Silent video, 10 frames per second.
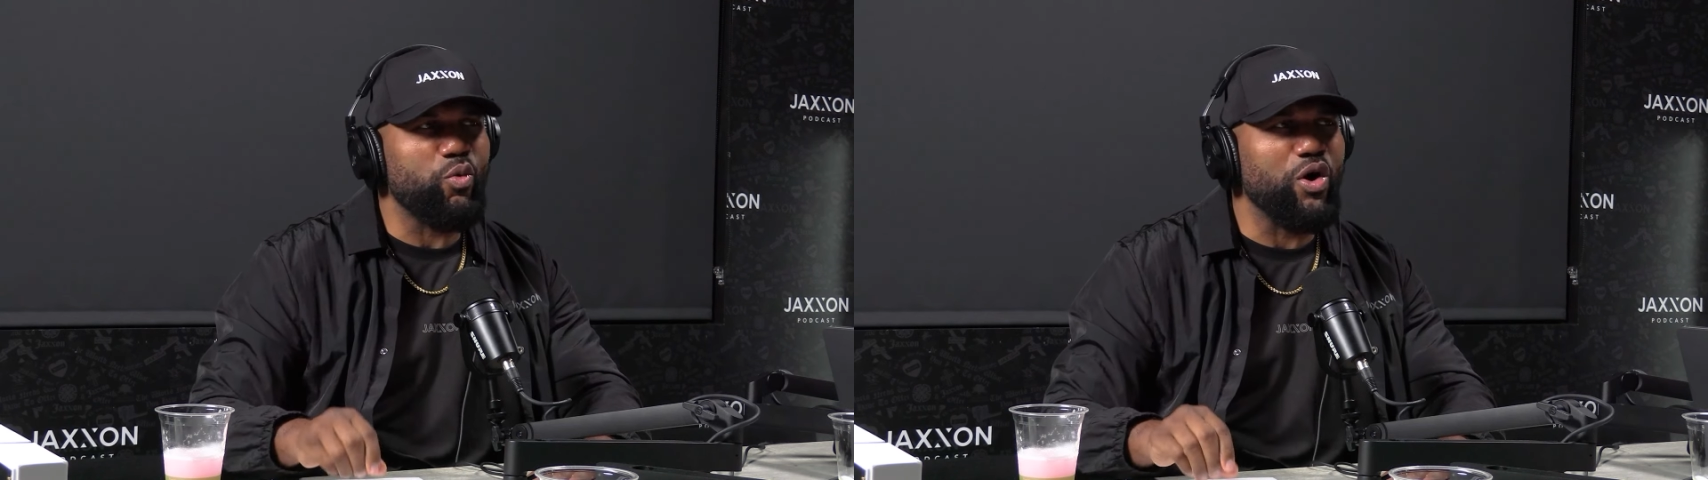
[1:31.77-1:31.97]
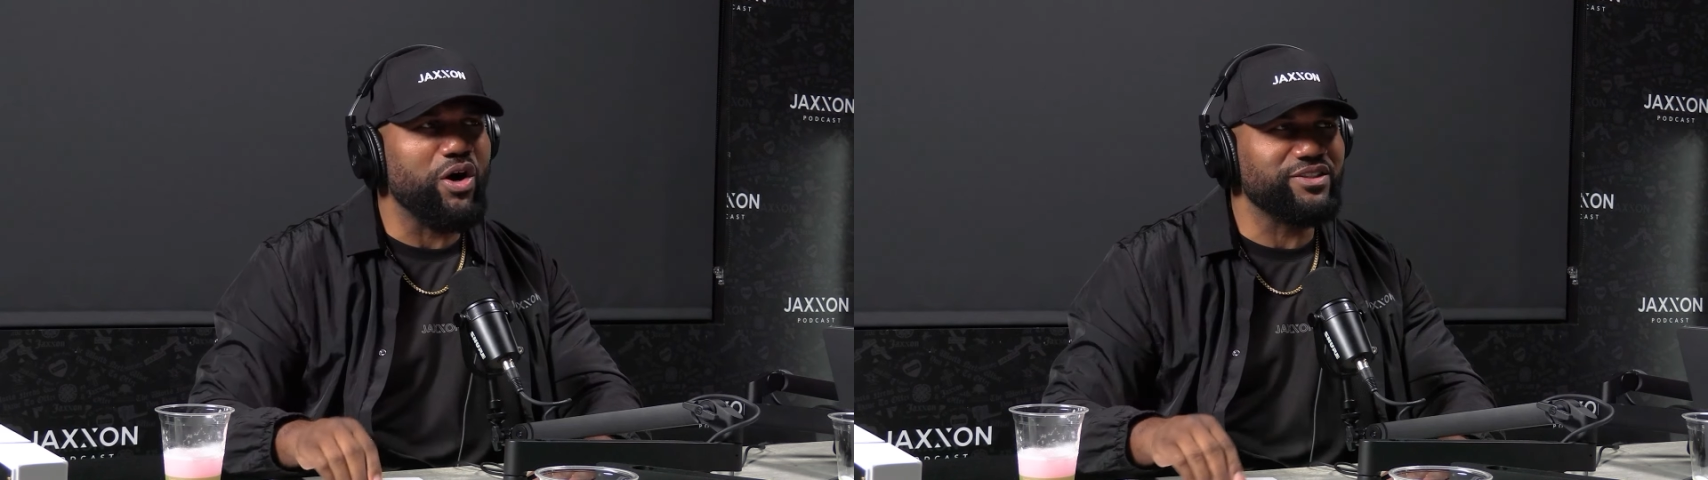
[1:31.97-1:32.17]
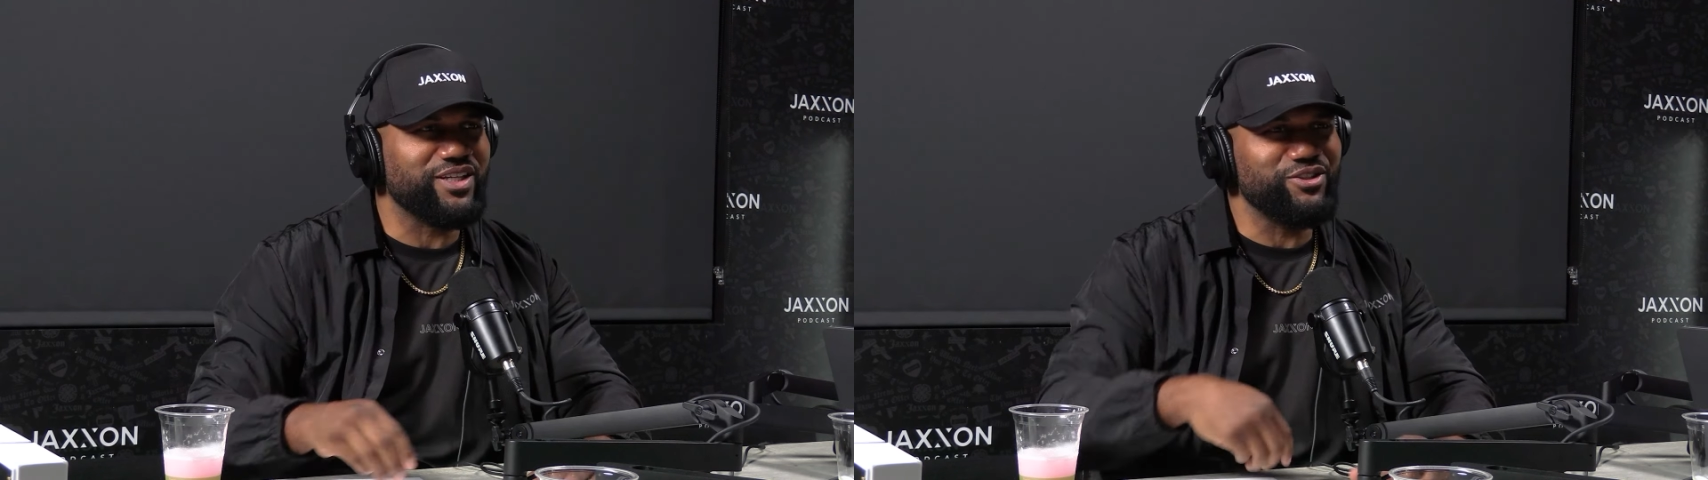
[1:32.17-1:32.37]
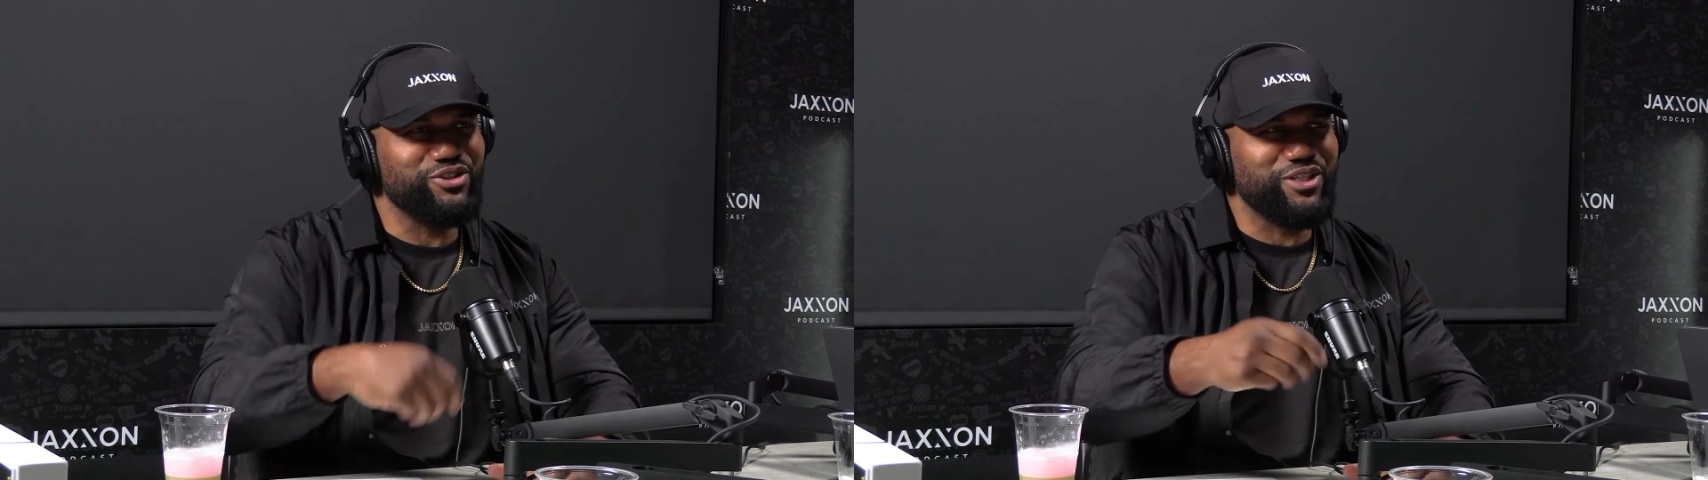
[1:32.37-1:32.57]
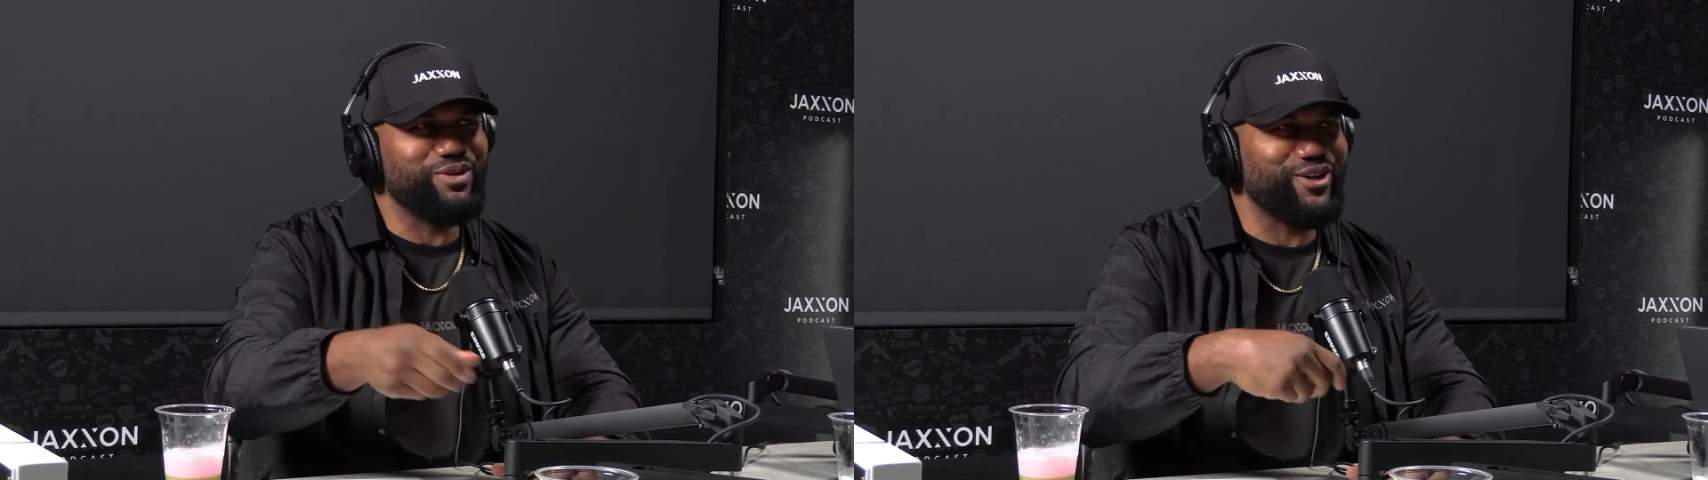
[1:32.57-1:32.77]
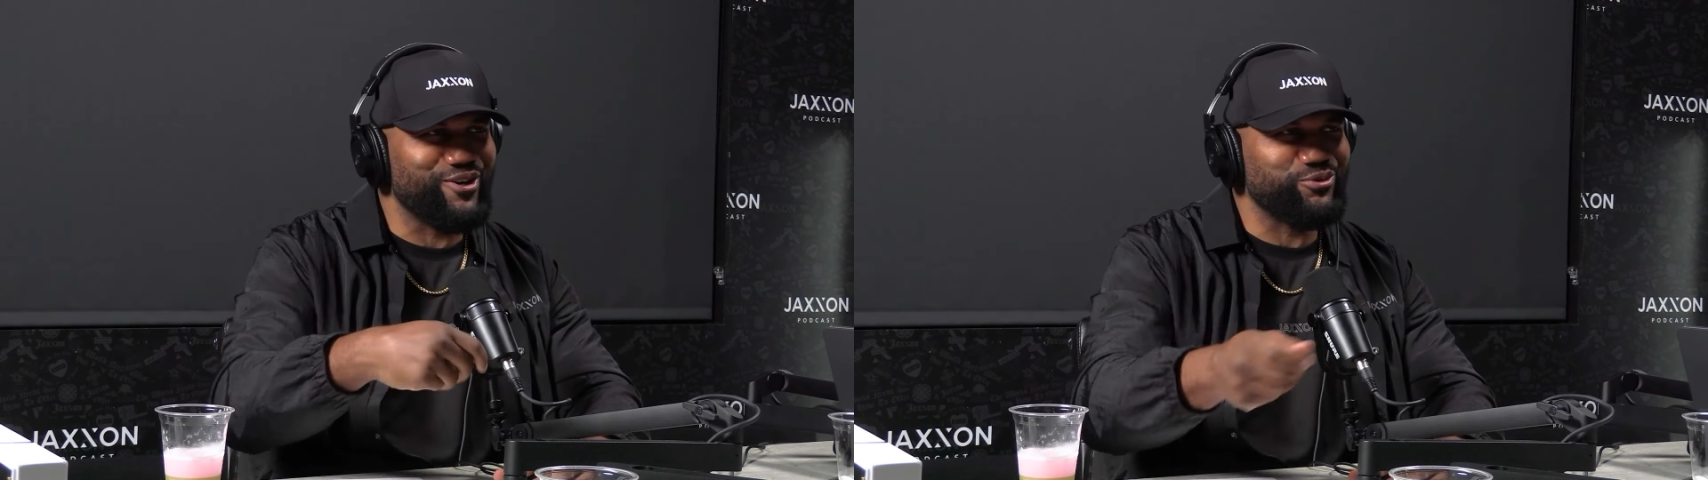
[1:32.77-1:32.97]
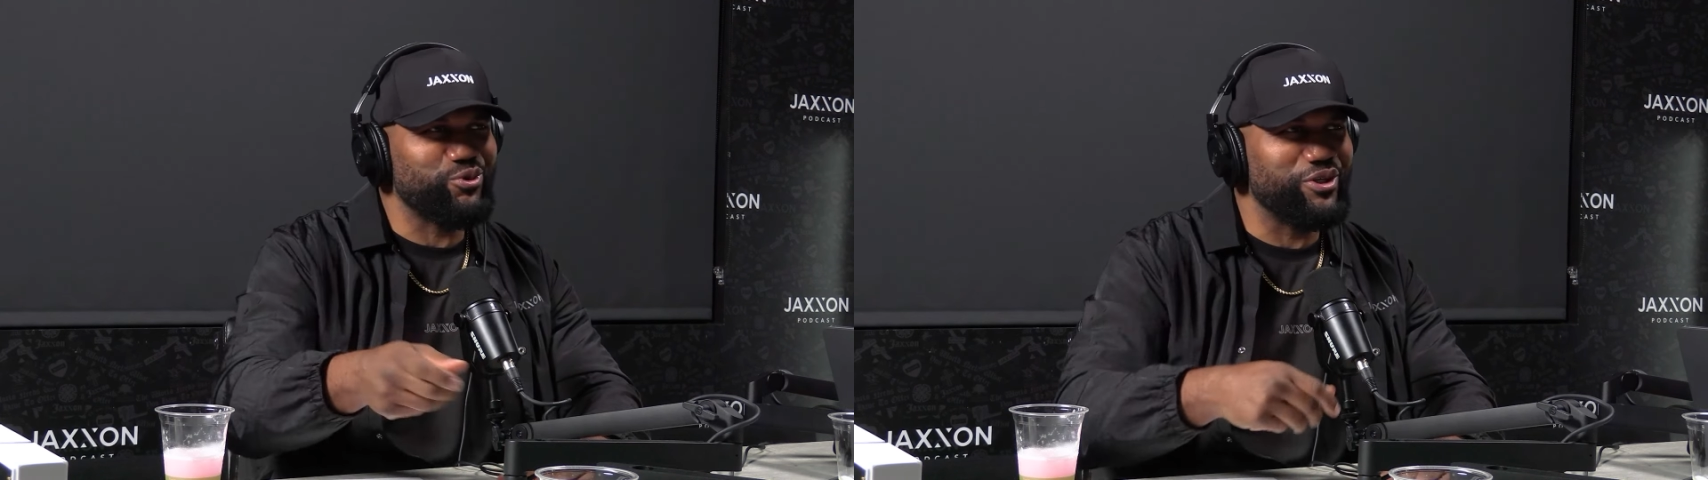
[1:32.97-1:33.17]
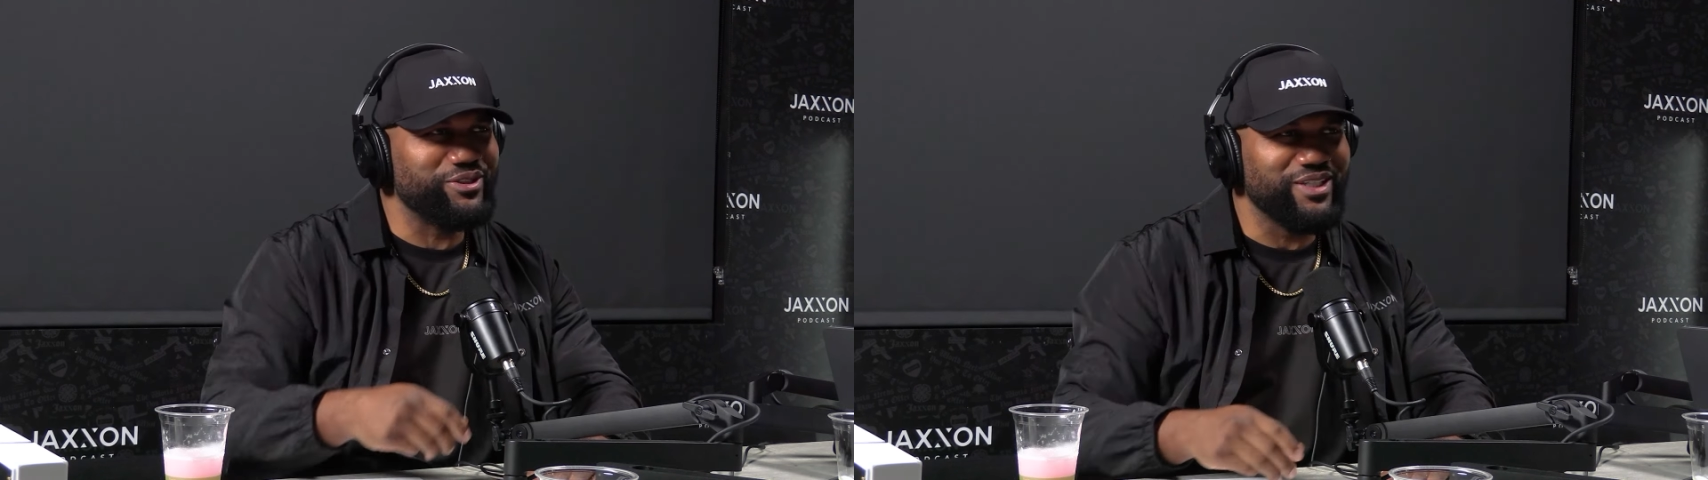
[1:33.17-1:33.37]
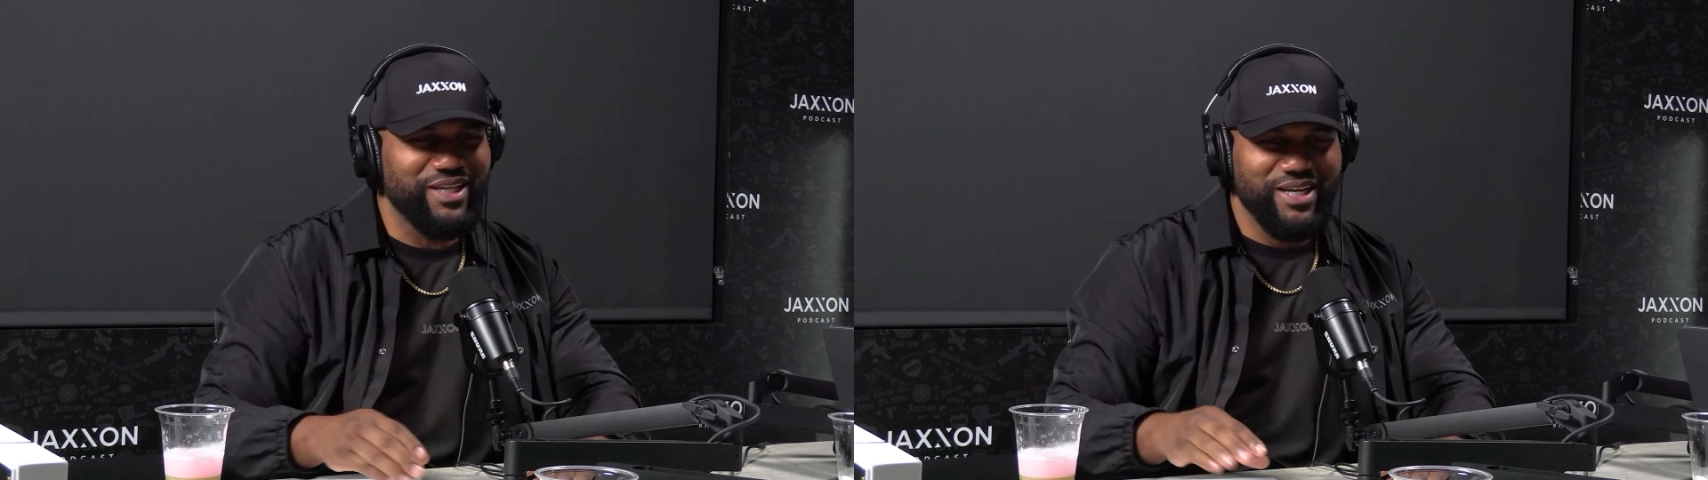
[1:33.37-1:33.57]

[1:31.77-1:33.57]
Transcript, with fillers: wands because you tipped the girl's wands.